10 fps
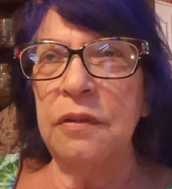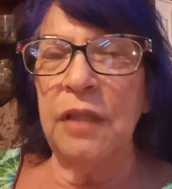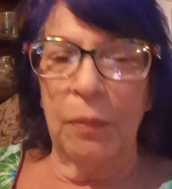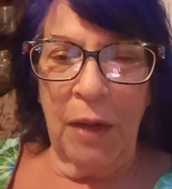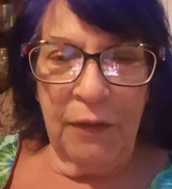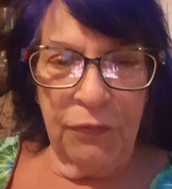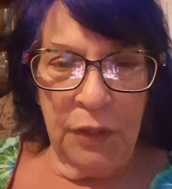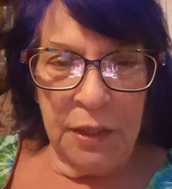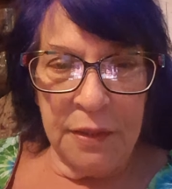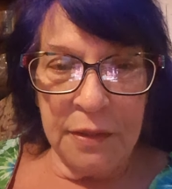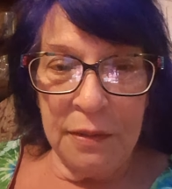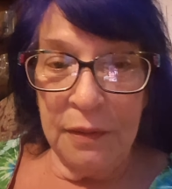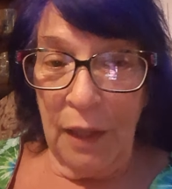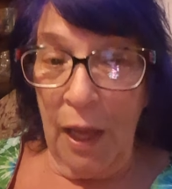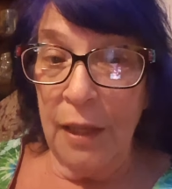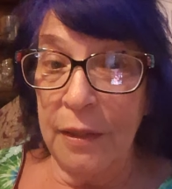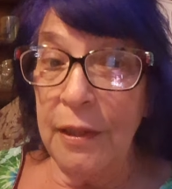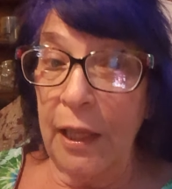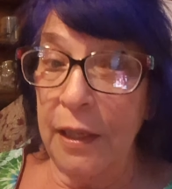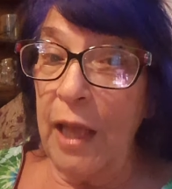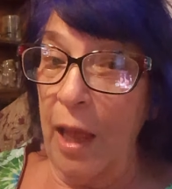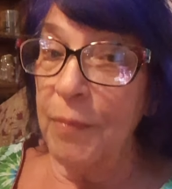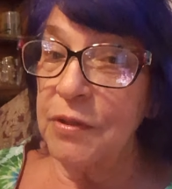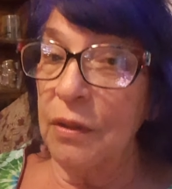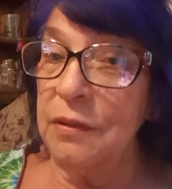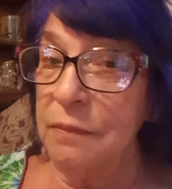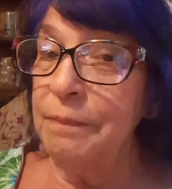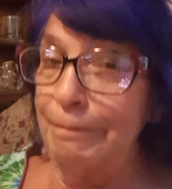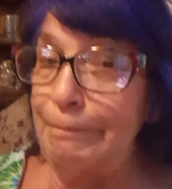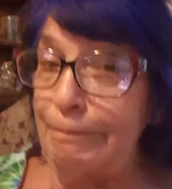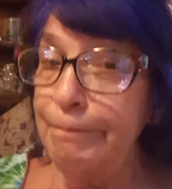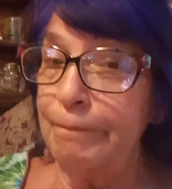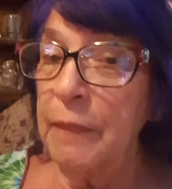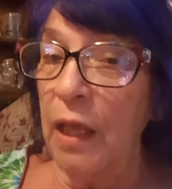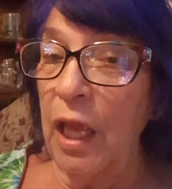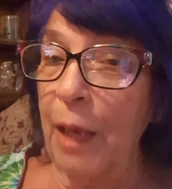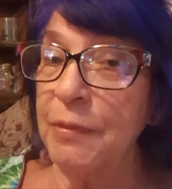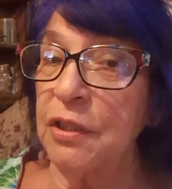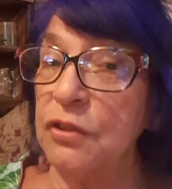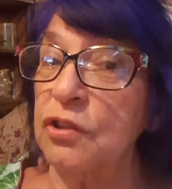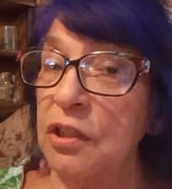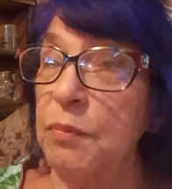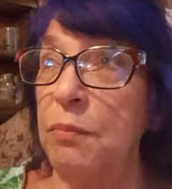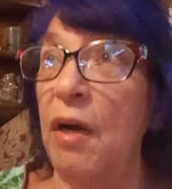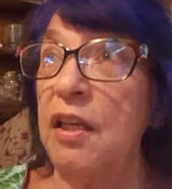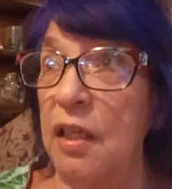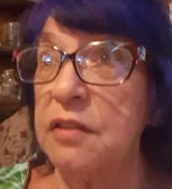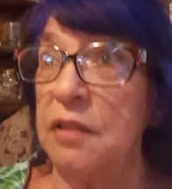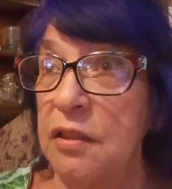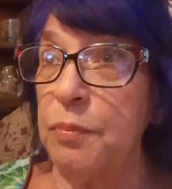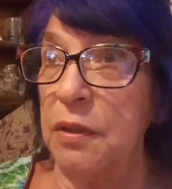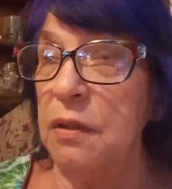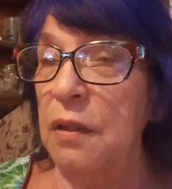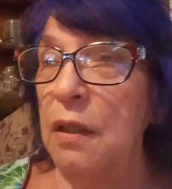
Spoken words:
They're my friends. I like Amazon. Amazon's going to be my next husband.